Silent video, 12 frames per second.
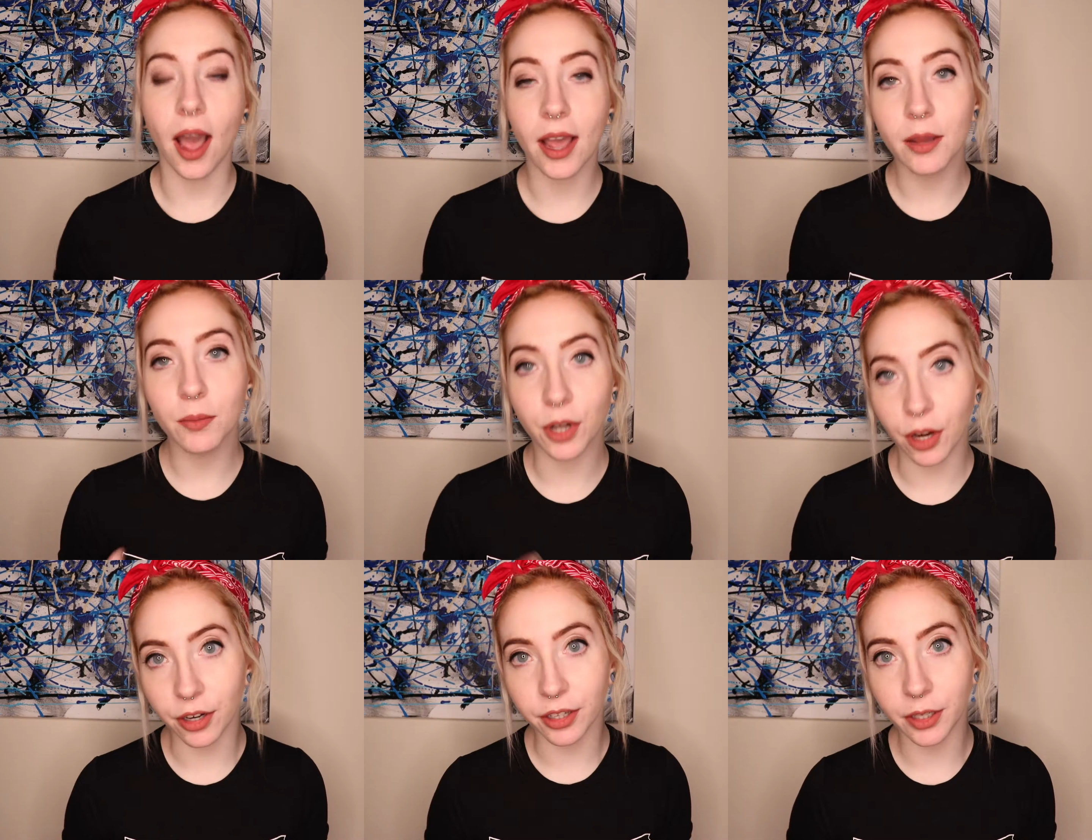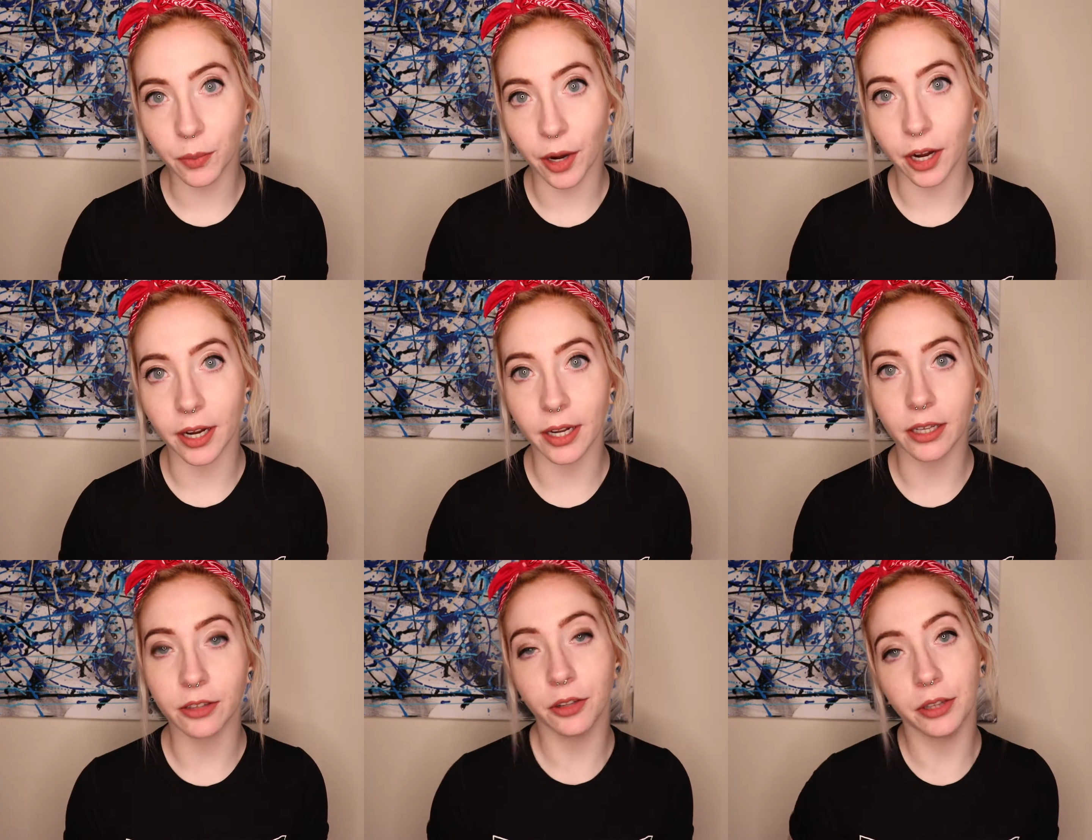I'm currently
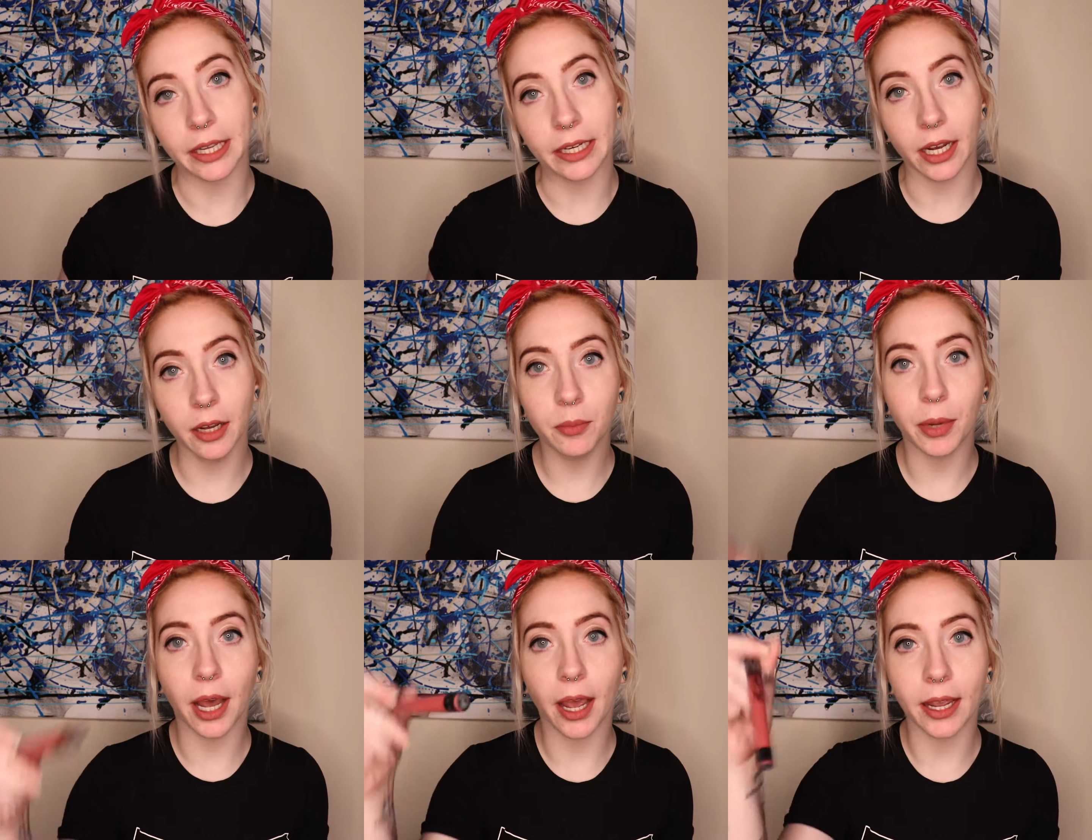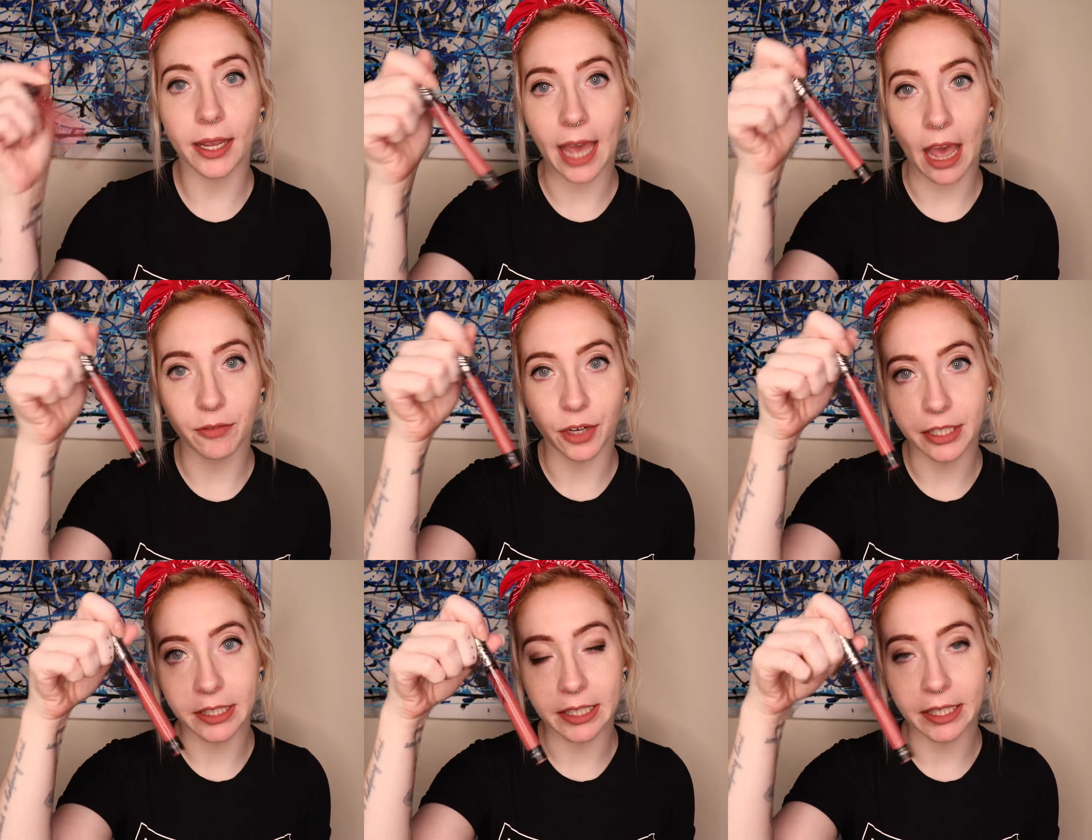wearing Lolita by Kat
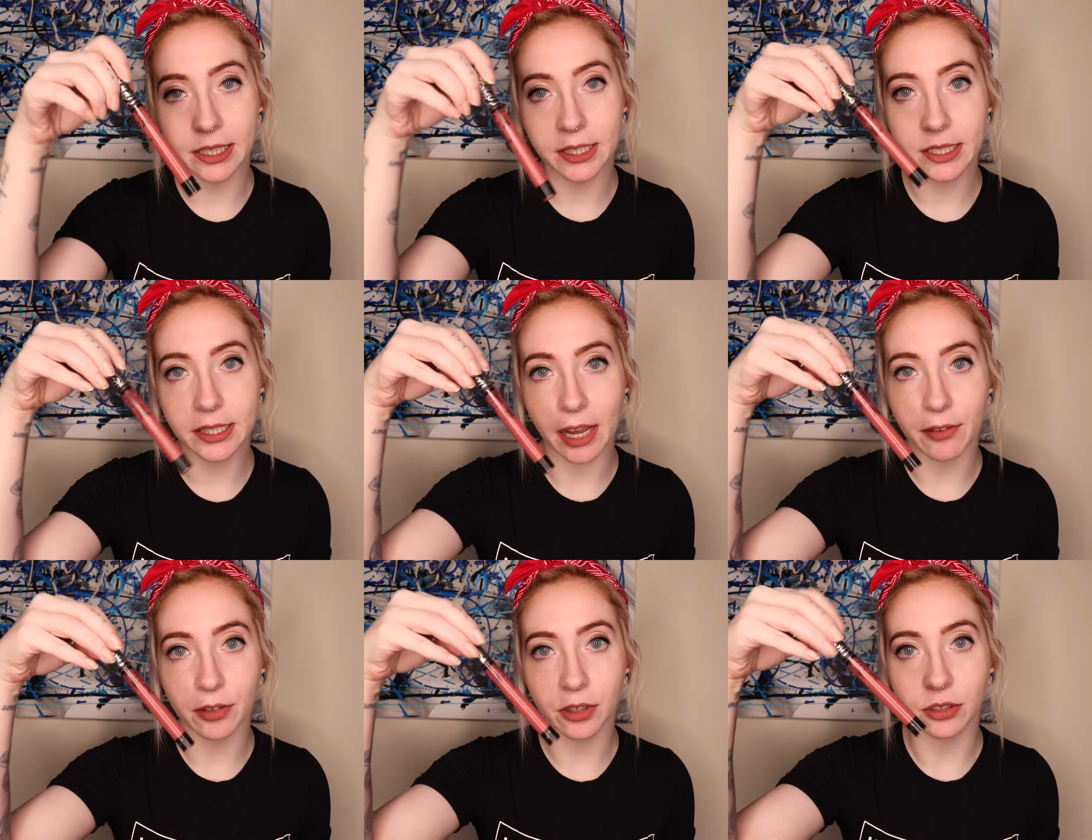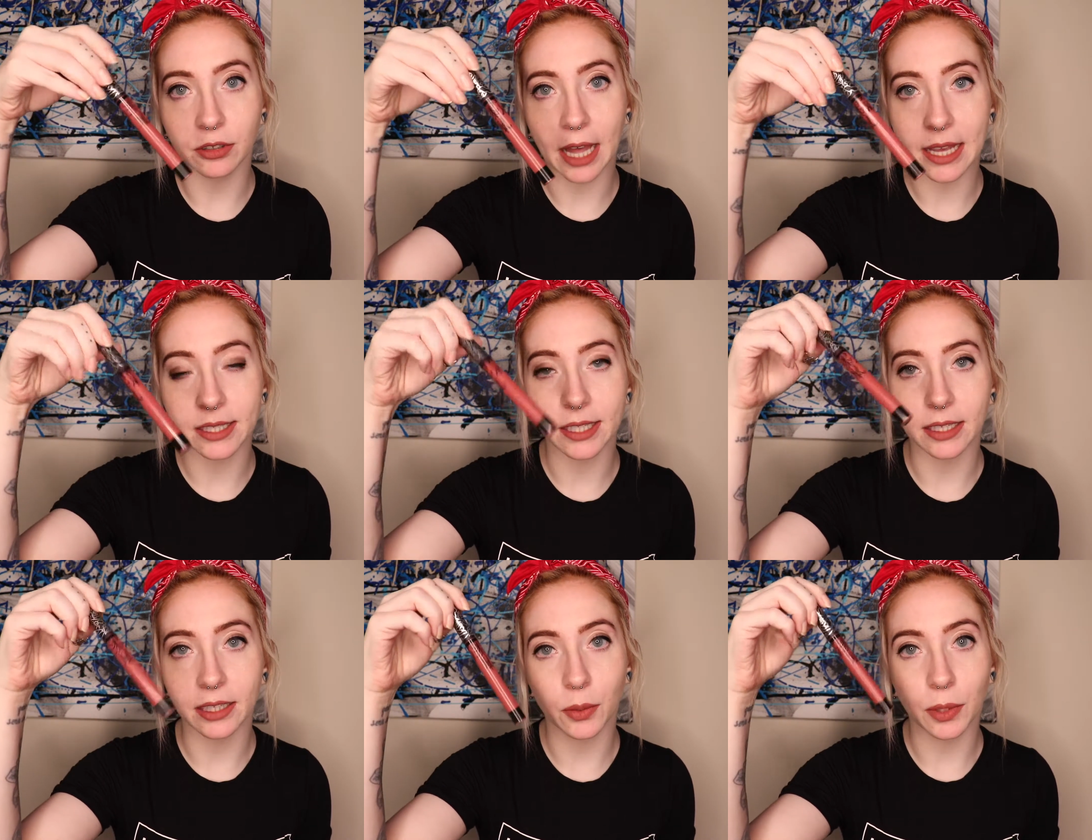Von D's
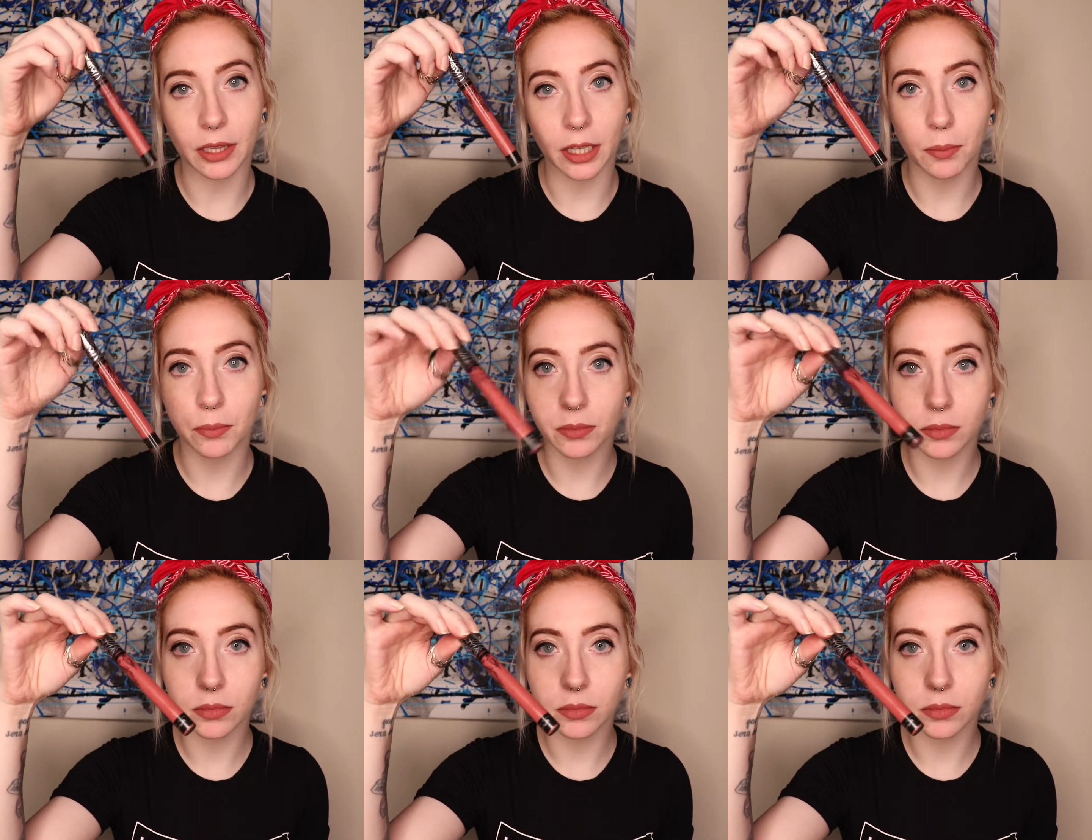Everlasting Liquid Lip